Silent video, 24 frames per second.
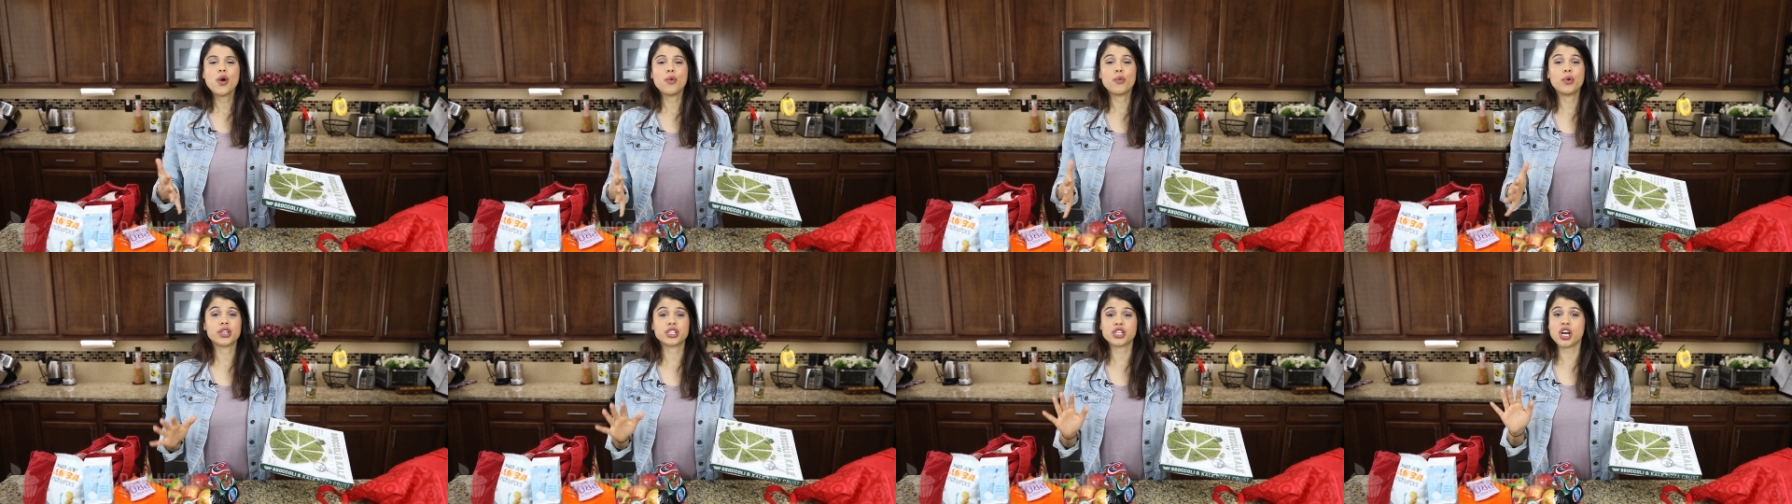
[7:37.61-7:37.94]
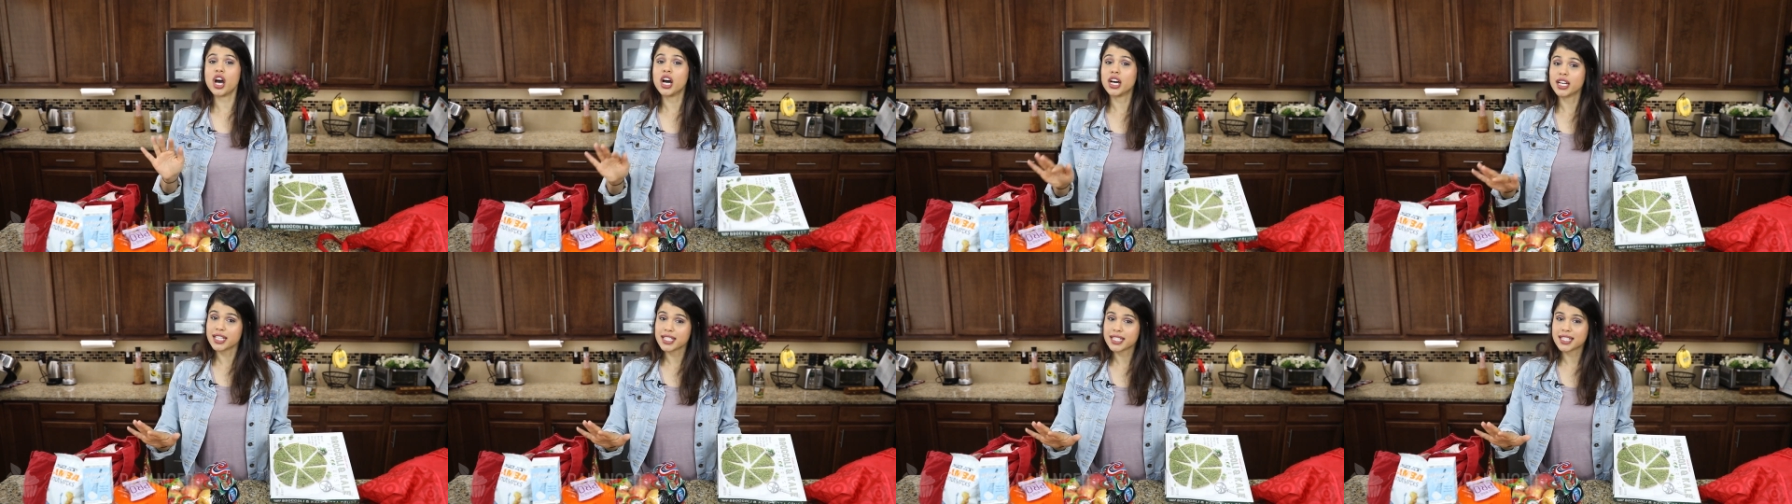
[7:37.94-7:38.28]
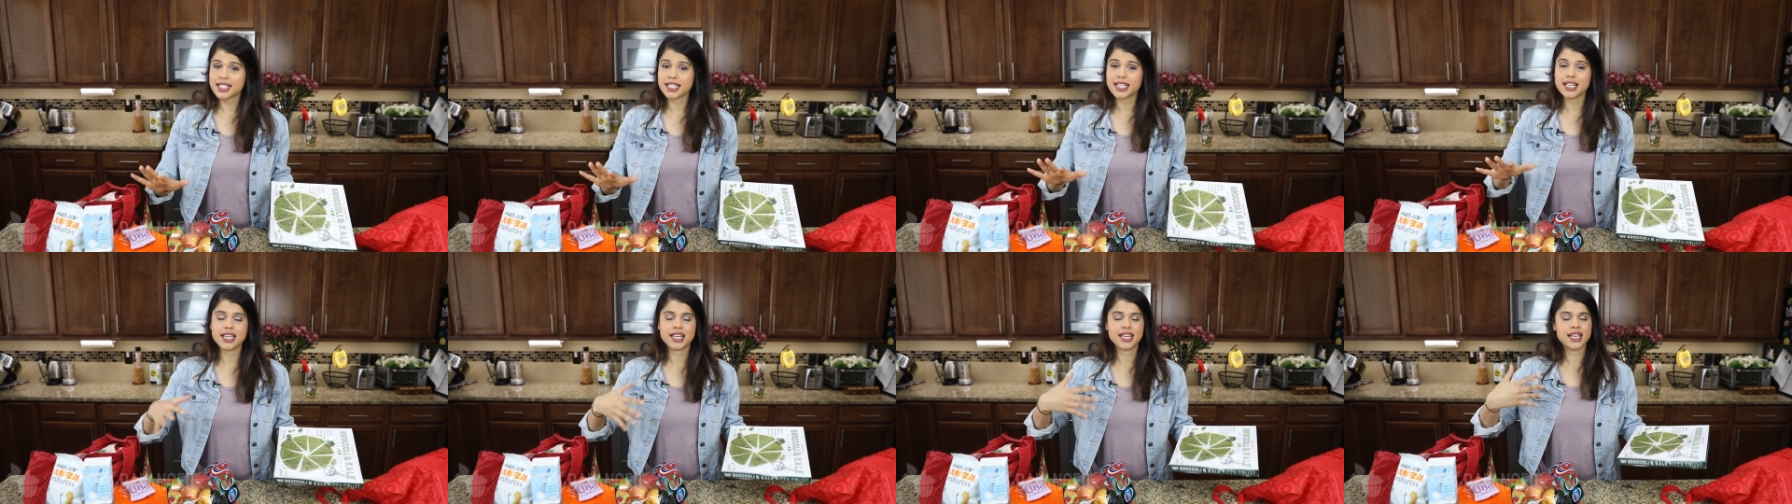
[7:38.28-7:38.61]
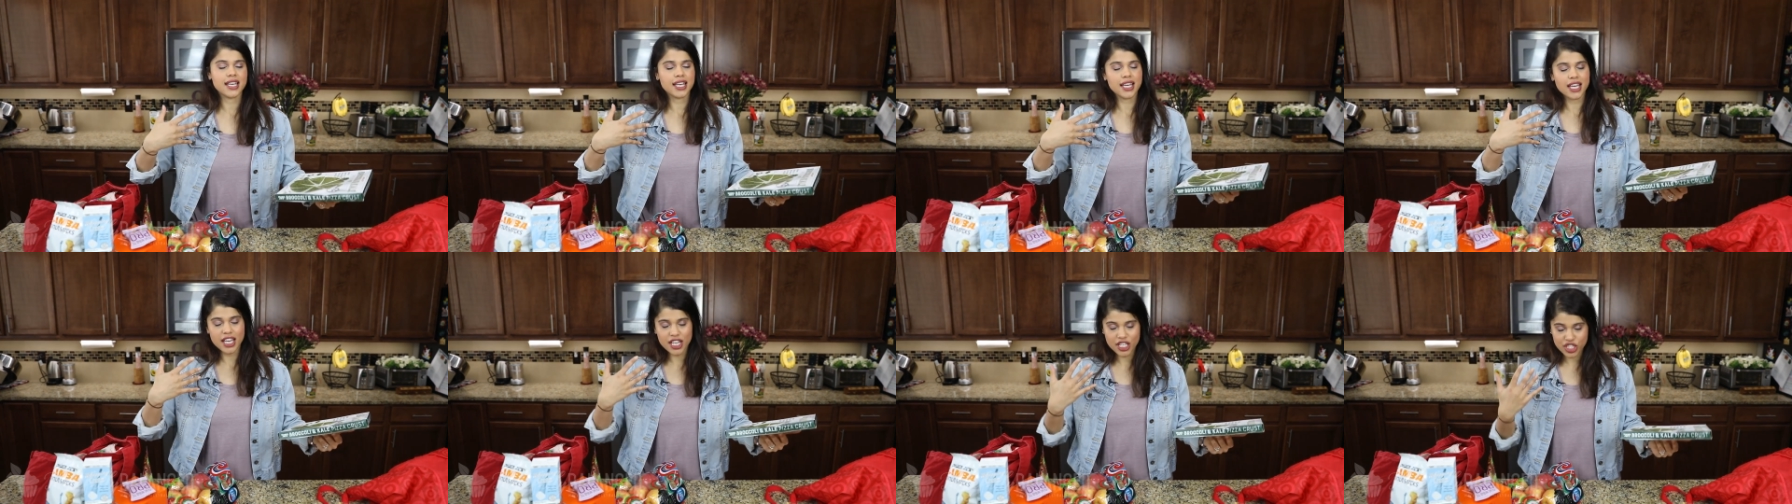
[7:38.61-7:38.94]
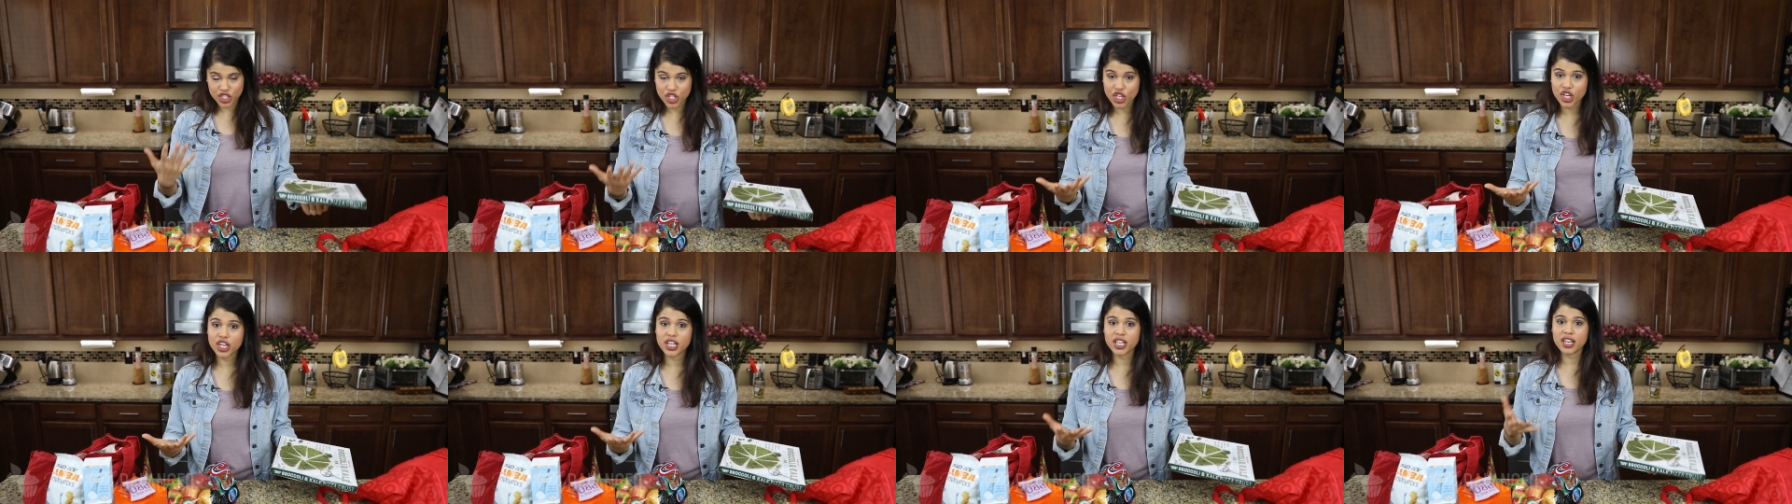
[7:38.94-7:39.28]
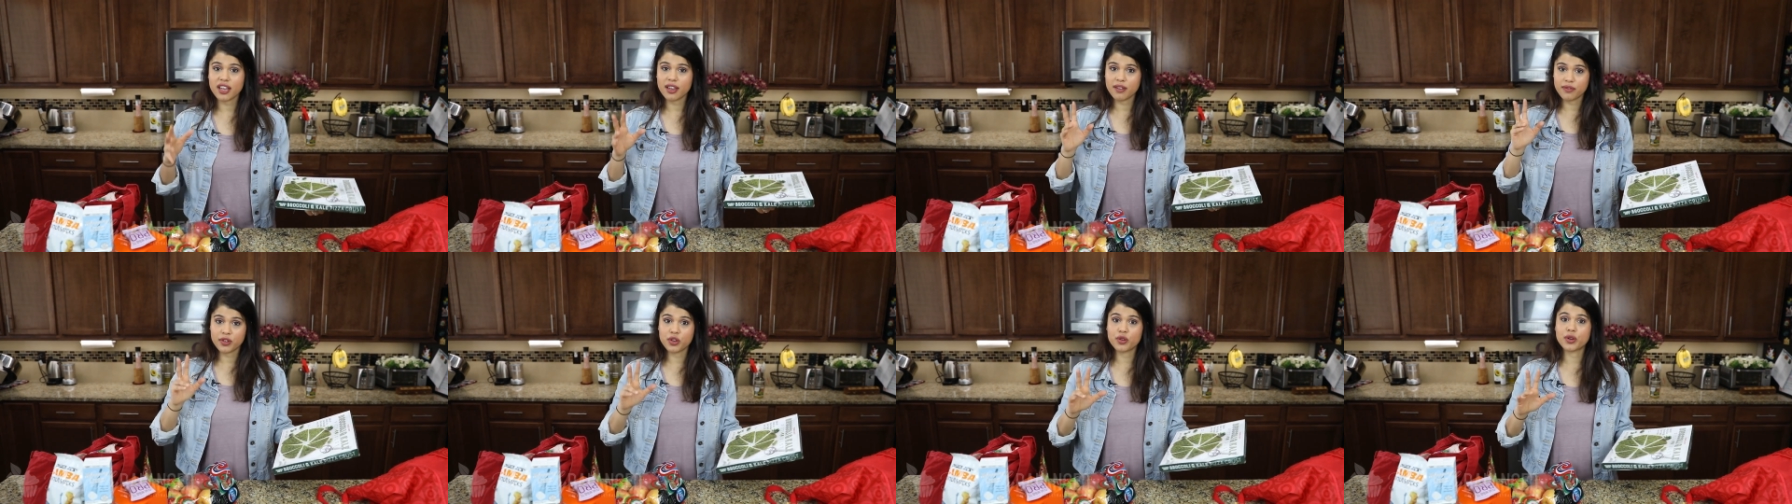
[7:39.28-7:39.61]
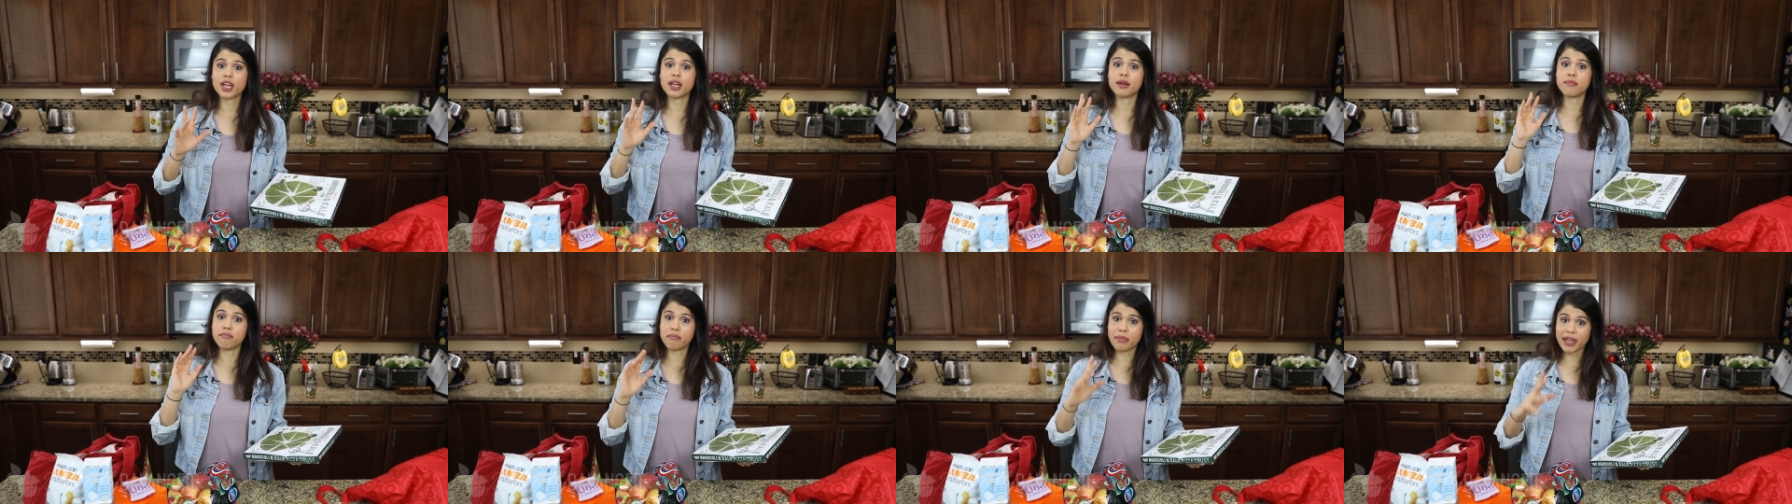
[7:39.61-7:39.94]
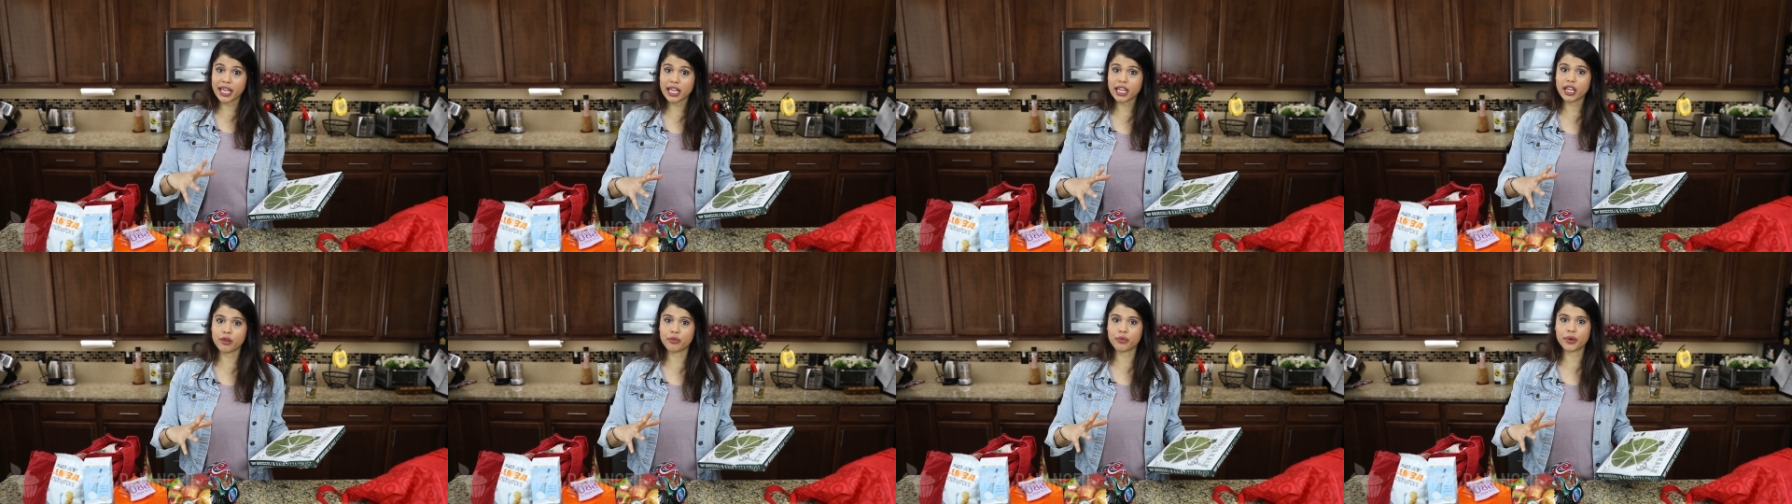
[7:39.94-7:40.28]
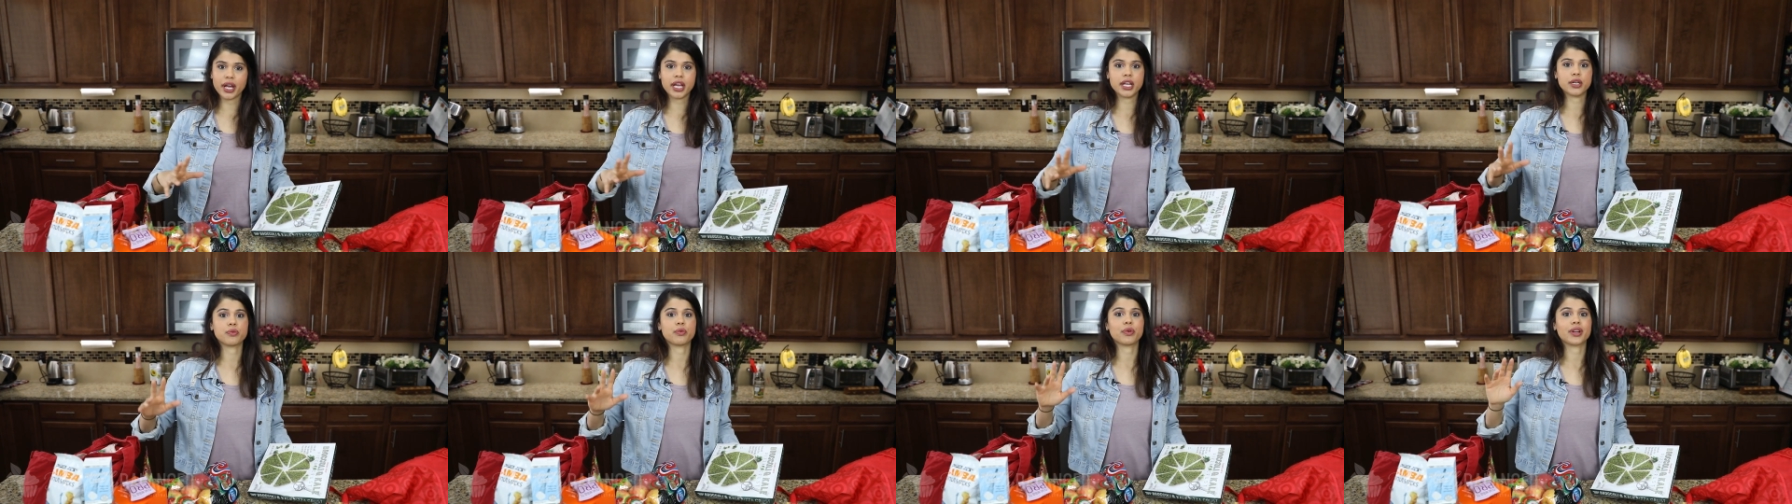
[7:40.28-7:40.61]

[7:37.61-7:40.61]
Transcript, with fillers: which honestly is good if you can bake it right.